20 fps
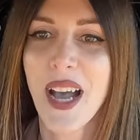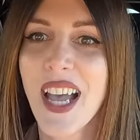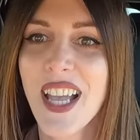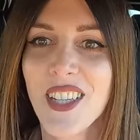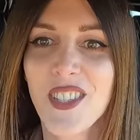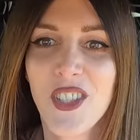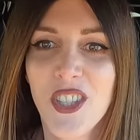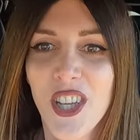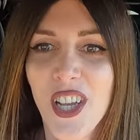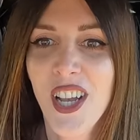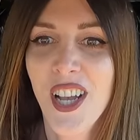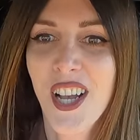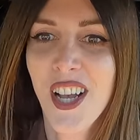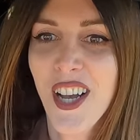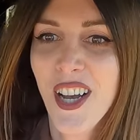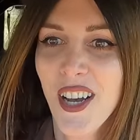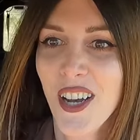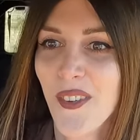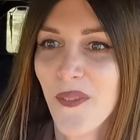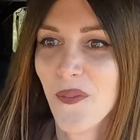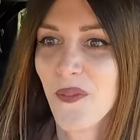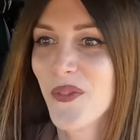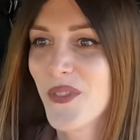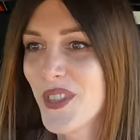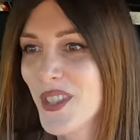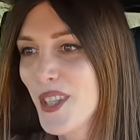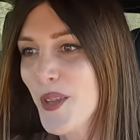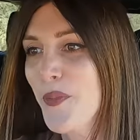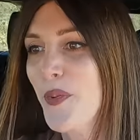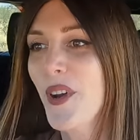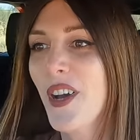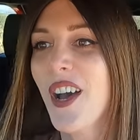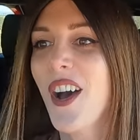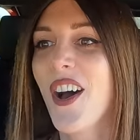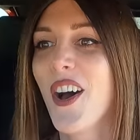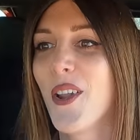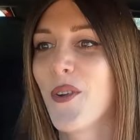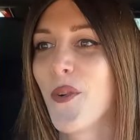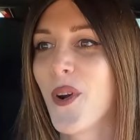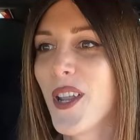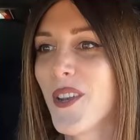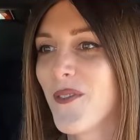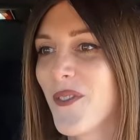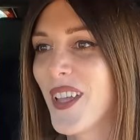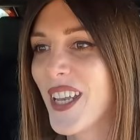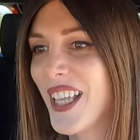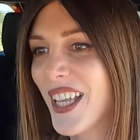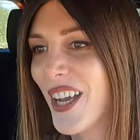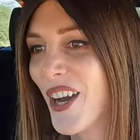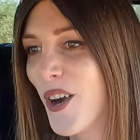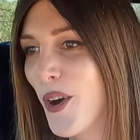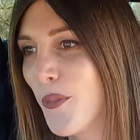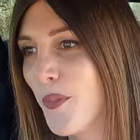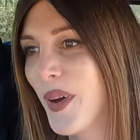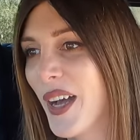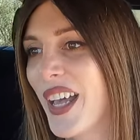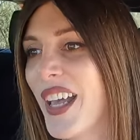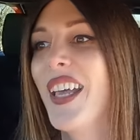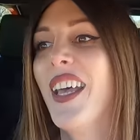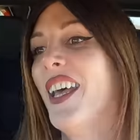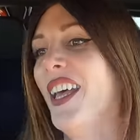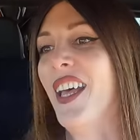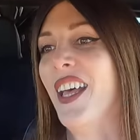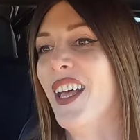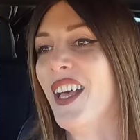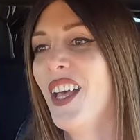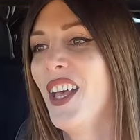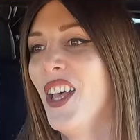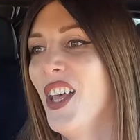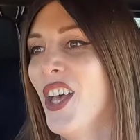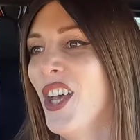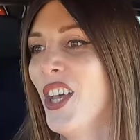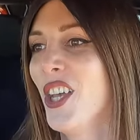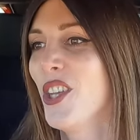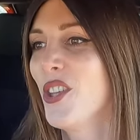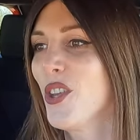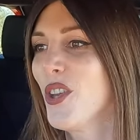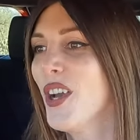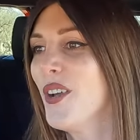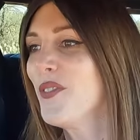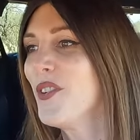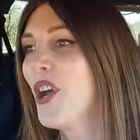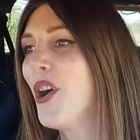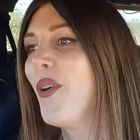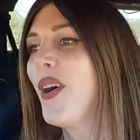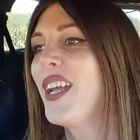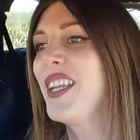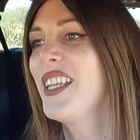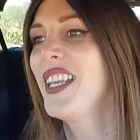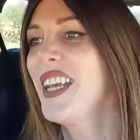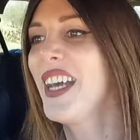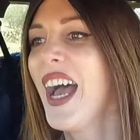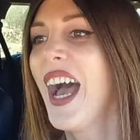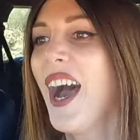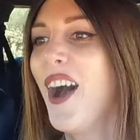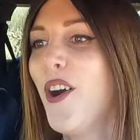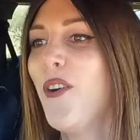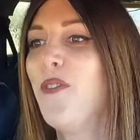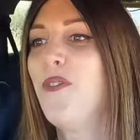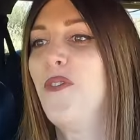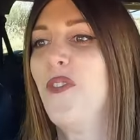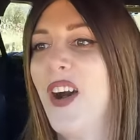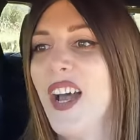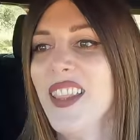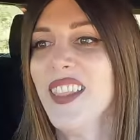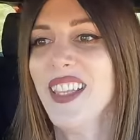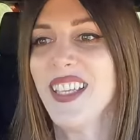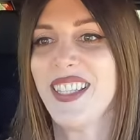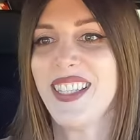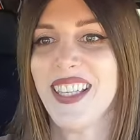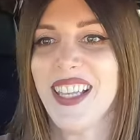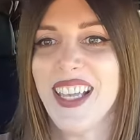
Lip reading: much to put on one video, but you have no idea how fun this